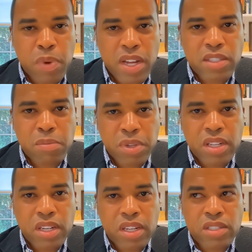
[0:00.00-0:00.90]

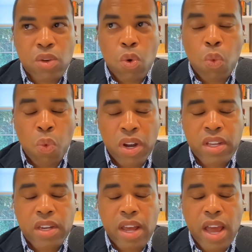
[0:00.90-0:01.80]
responsibilities
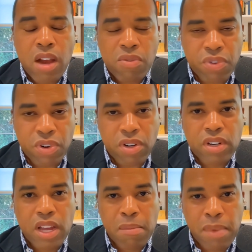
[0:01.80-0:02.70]
one could ever
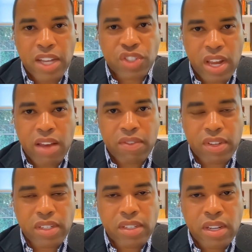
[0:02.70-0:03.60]
imagine
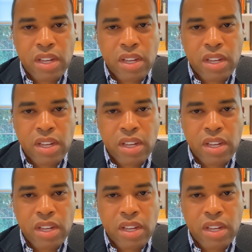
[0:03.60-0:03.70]
having.